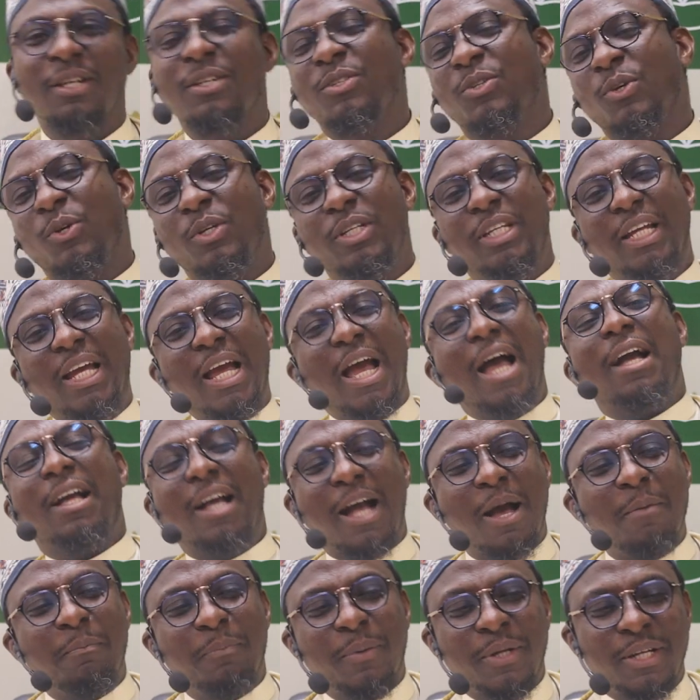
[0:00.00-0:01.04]
So they are
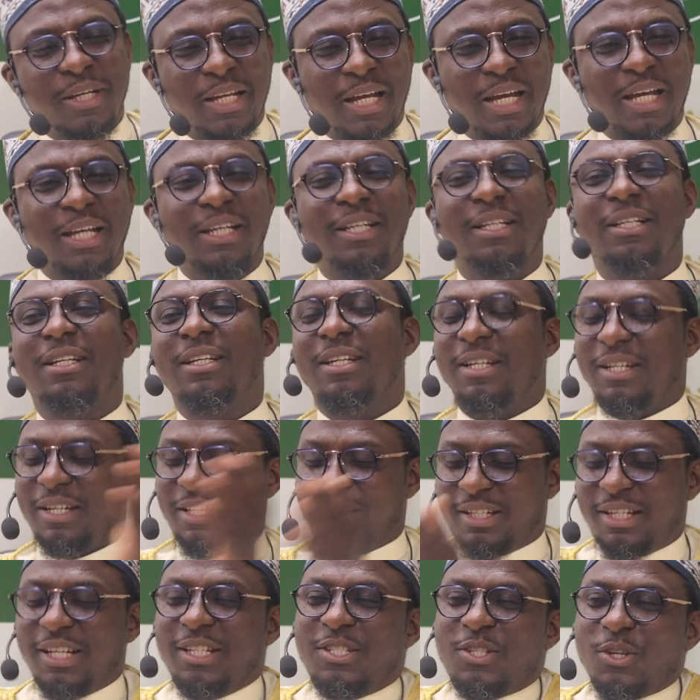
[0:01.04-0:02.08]
camping there.
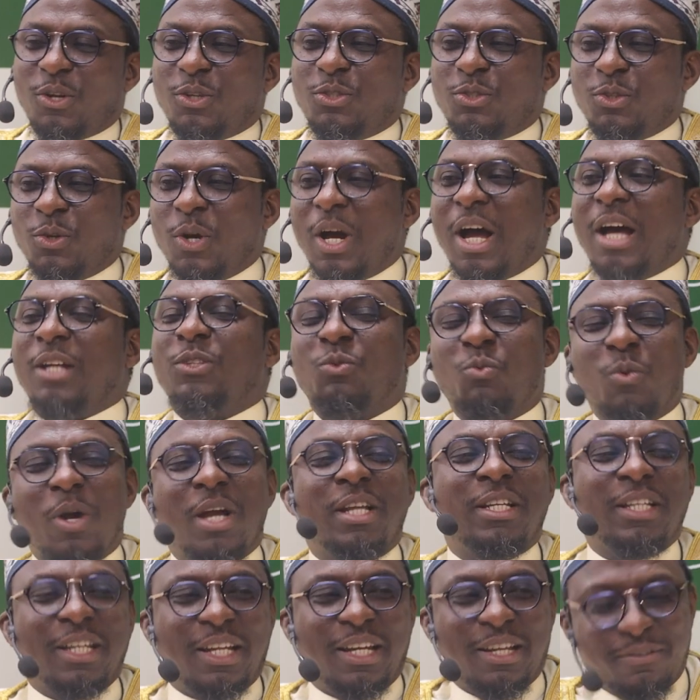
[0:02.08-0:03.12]
She's also at
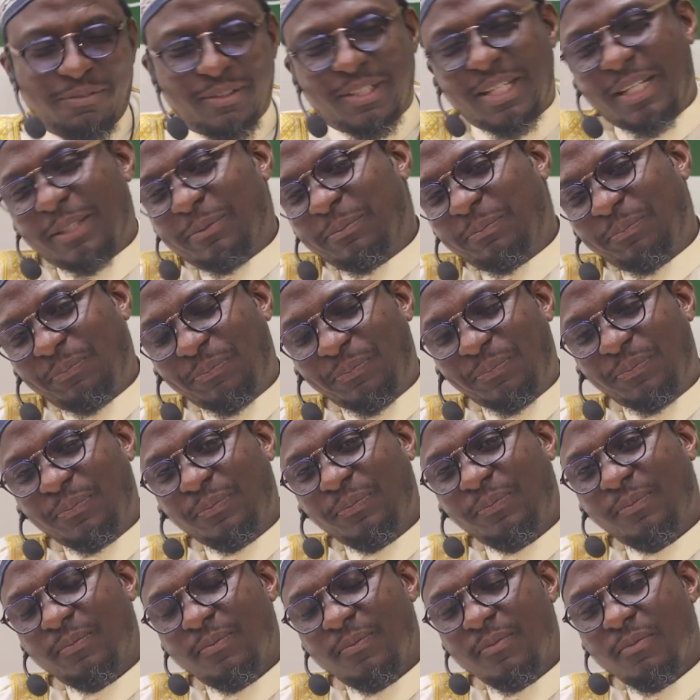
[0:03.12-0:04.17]
where they left her.
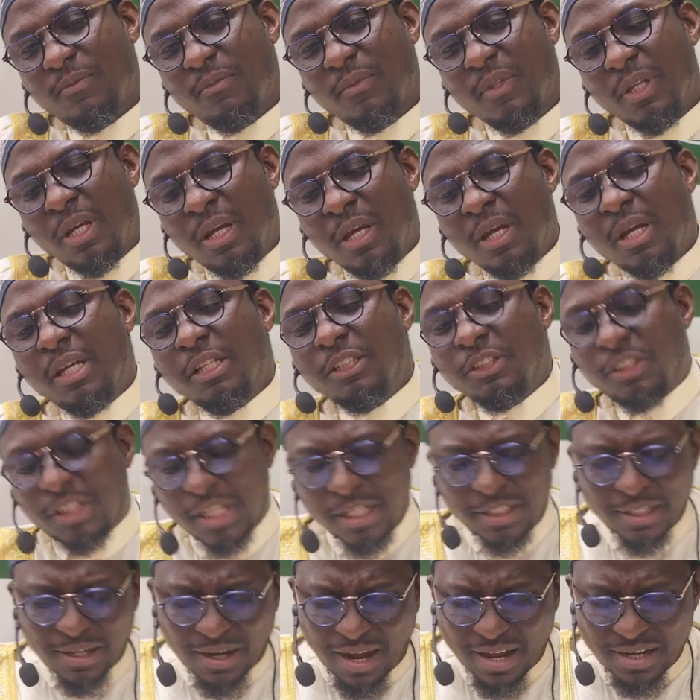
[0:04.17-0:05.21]

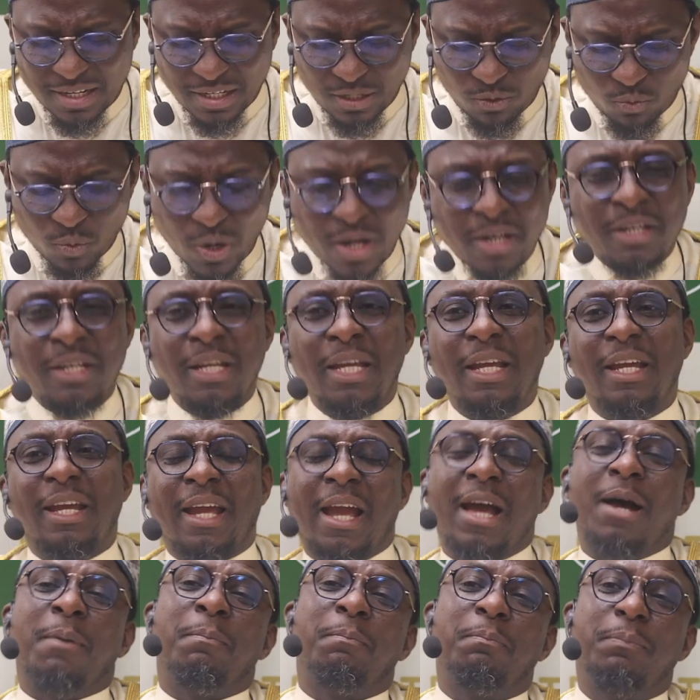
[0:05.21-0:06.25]
Generally, when they
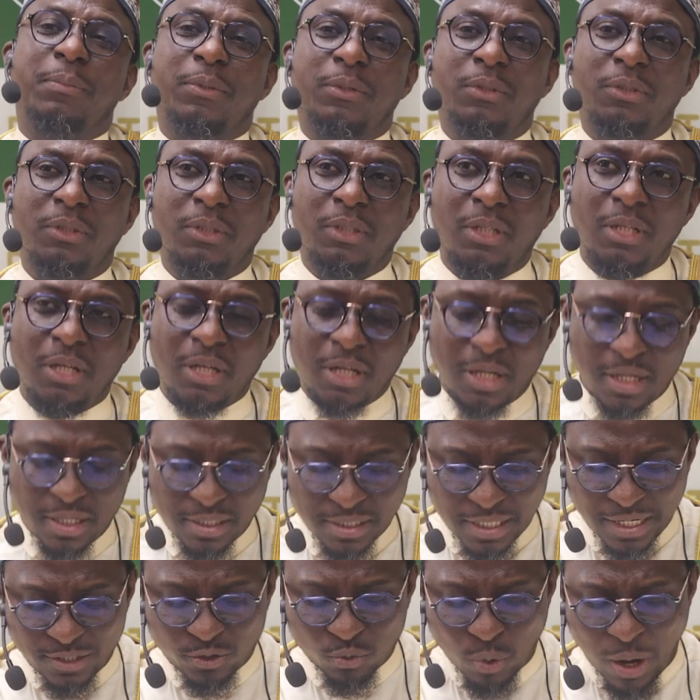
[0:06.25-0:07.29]
camp,
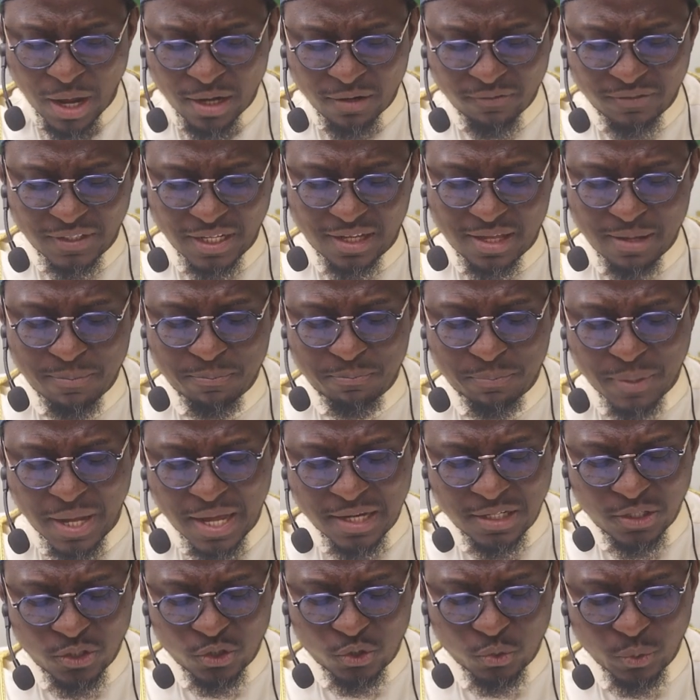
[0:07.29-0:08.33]
there's one of the
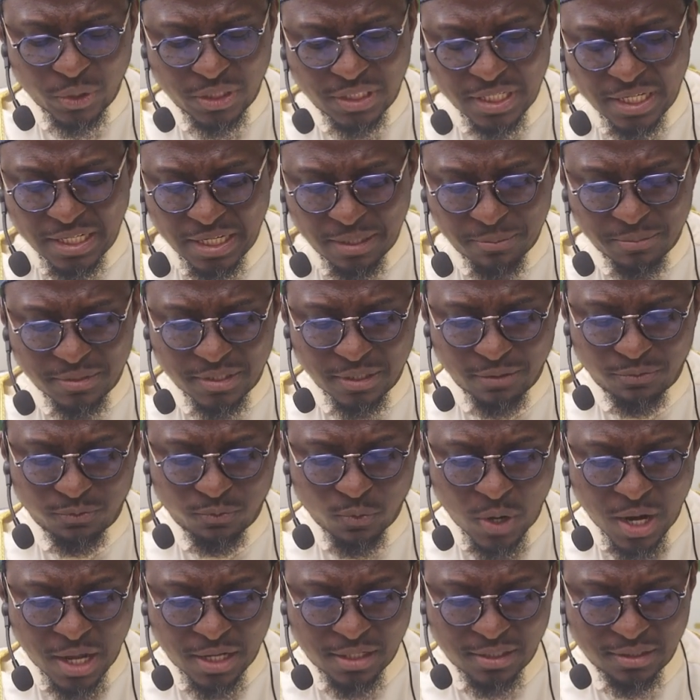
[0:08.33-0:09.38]
companions with the name
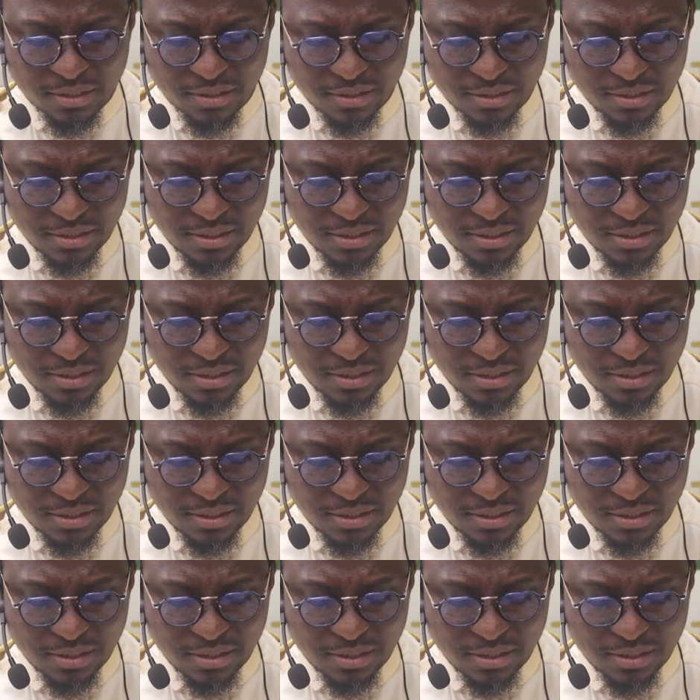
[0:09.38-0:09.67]
Safwan.